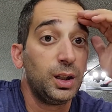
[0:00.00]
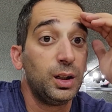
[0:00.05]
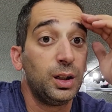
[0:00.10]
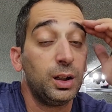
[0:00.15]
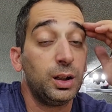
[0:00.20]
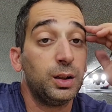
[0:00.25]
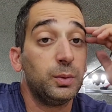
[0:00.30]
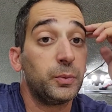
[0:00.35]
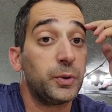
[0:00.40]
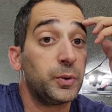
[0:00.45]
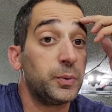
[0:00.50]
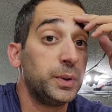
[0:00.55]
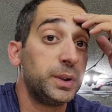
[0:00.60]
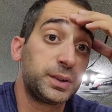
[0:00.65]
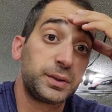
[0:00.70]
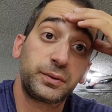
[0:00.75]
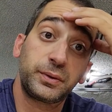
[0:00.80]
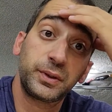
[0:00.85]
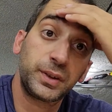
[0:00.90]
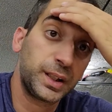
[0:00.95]
The
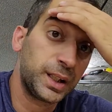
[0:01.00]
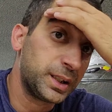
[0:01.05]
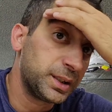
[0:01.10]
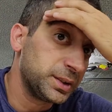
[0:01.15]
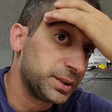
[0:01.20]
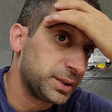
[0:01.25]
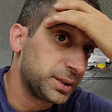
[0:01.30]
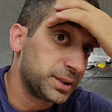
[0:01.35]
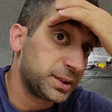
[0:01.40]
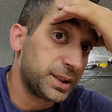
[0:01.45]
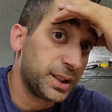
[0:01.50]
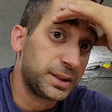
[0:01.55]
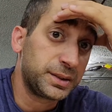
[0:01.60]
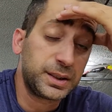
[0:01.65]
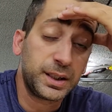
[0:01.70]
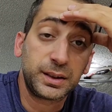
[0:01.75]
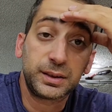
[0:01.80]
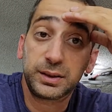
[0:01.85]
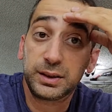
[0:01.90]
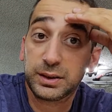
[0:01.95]
reason for that is that
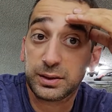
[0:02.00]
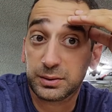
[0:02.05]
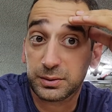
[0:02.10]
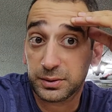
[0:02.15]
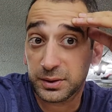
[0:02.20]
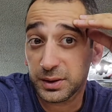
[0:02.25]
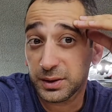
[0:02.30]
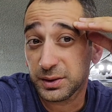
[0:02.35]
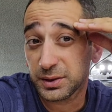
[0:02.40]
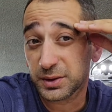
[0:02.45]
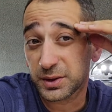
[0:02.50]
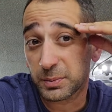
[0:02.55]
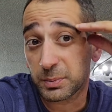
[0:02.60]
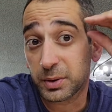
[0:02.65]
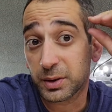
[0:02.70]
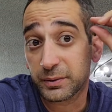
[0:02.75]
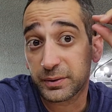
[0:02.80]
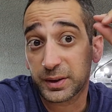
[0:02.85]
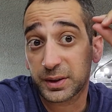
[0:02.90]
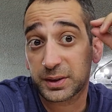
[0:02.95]
that needle is the
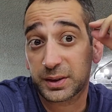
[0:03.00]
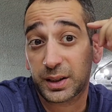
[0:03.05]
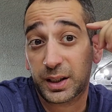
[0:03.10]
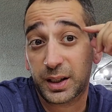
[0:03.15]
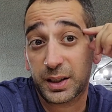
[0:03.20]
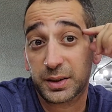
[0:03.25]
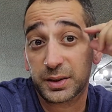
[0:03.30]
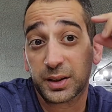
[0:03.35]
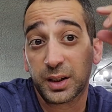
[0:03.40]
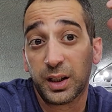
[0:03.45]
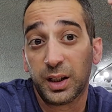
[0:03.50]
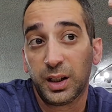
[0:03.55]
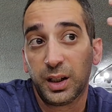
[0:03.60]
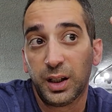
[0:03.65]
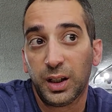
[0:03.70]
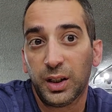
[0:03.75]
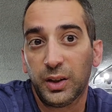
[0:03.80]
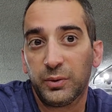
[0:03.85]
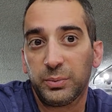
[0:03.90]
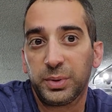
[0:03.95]
perfect size
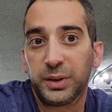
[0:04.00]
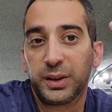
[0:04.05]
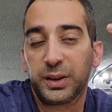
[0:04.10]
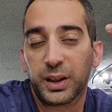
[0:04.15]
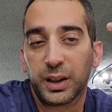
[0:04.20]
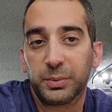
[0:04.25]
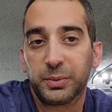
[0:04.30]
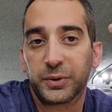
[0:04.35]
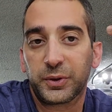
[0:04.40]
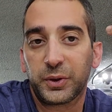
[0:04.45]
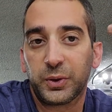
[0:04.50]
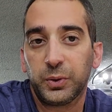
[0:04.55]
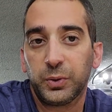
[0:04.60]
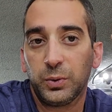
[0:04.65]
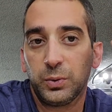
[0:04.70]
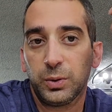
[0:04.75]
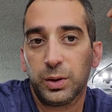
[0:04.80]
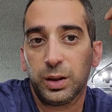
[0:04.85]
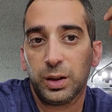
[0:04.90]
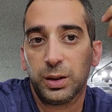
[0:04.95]
of being able
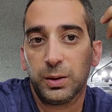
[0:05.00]
to